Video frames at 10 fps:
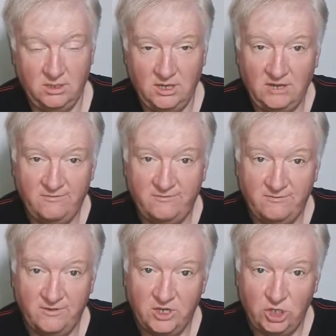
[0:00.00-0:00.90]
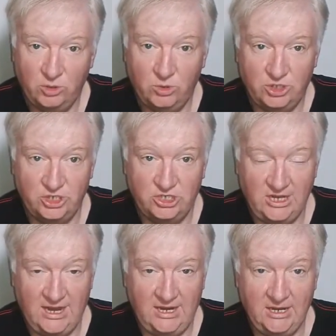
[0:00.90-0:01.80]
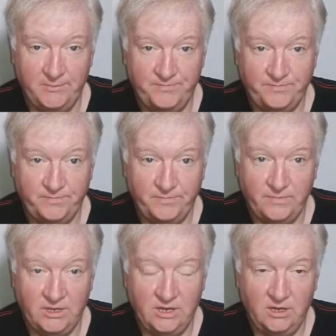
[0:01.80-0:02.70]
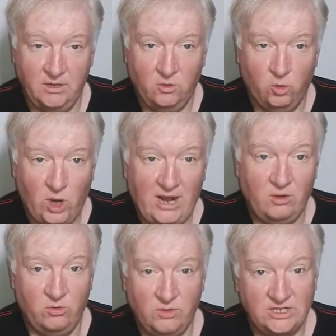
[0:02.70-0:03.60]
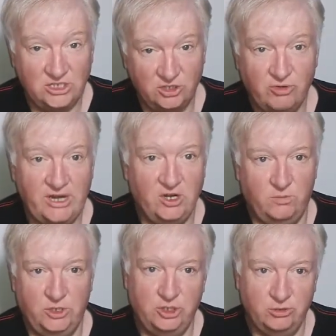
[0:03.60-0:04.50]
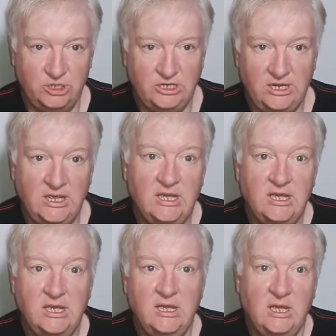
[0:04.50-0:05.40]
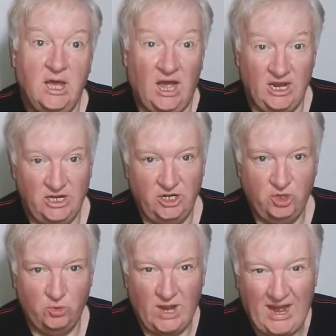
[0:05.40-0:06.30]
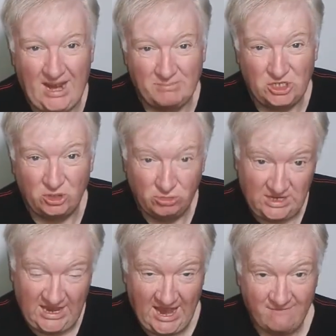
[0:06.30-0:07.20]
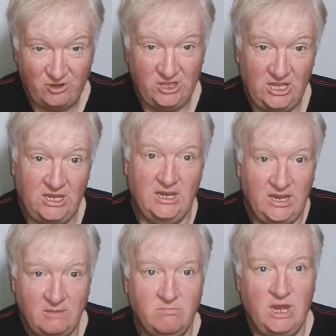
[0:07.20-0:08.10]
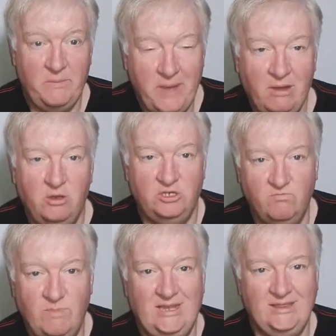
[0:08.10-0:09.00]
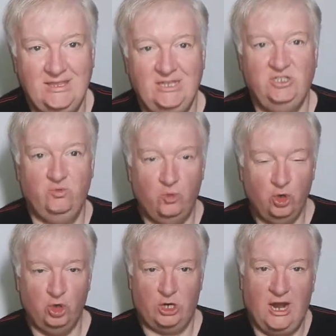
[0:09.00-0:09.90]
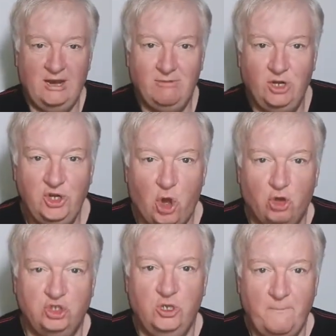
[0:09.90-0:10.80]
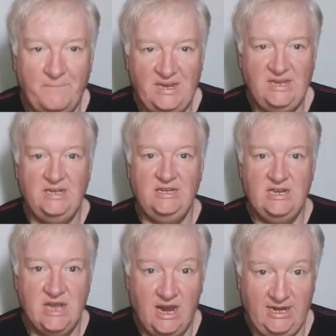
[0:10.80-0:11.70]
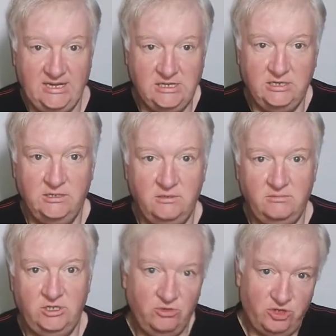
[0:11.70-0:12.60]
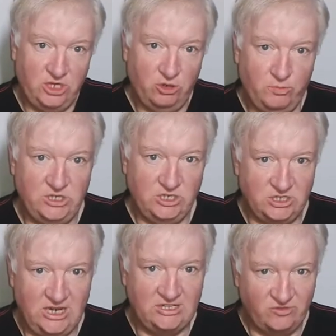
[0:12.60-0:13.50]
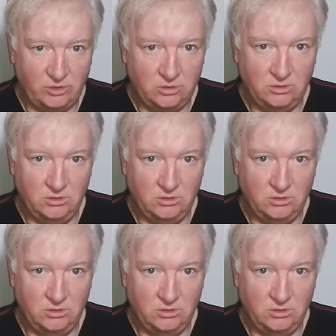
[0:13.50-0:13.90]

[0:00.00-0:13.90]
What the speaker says: If you were to say, wow, that's a great opportunity. I'm going to do absolutely everything in my power to make this work. I will not be denied. Do you think you'd be successful?